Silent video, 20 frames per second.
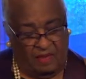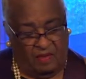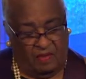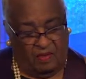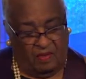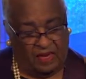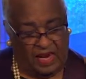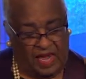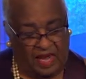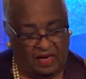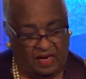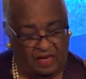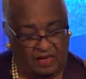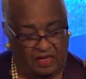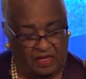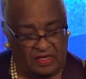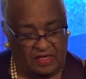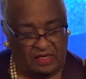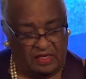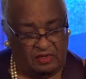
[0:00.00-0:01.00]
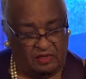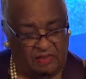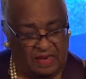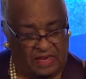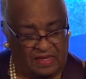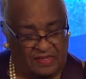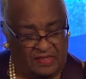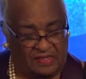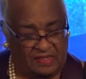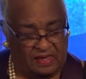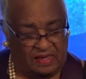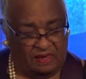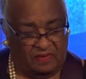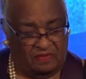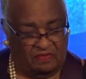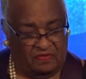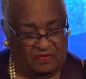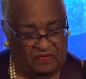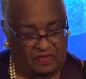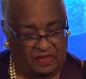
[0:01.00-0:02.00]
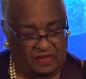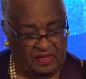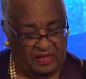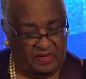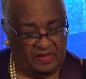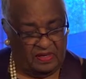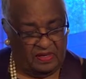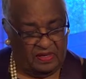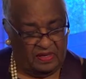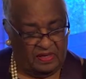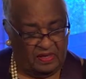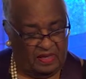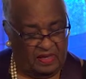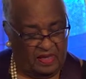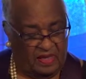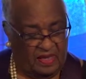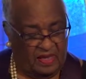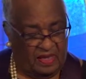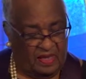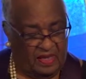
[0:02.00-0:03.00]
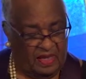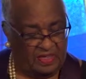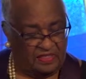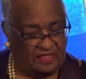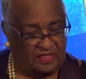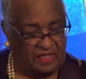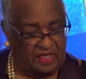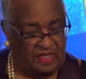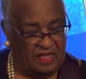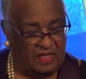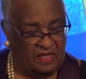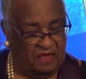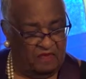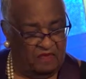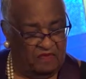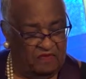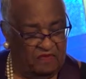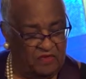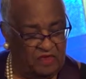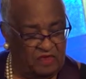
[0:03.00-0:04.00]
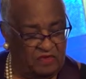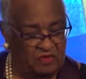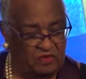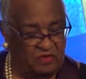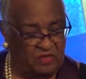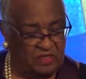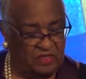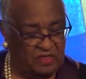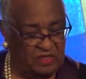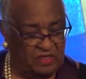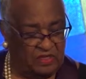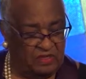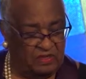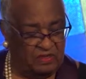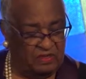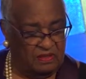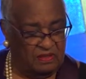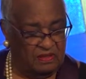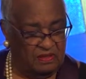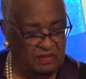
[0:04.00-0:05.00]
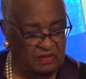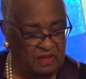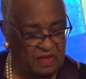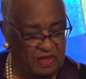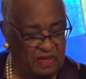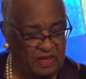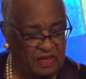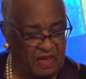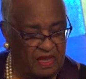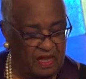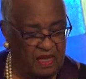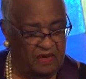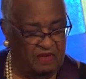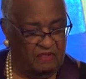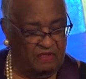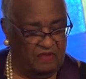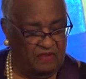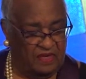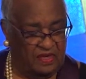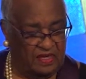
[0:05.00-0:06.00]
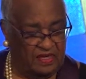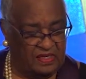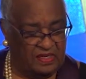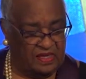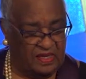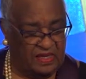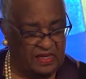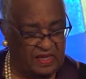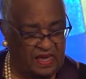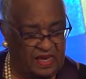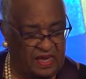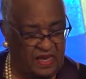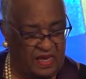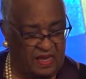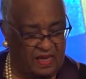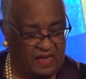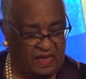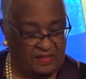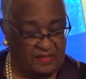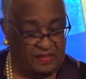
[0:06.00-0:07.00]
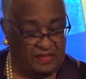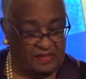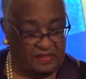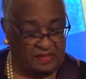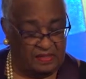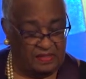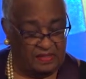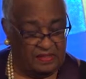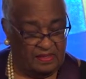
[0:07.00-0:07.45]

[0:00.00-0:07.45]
When I look into myself and see the confusion, conflict, and chaos,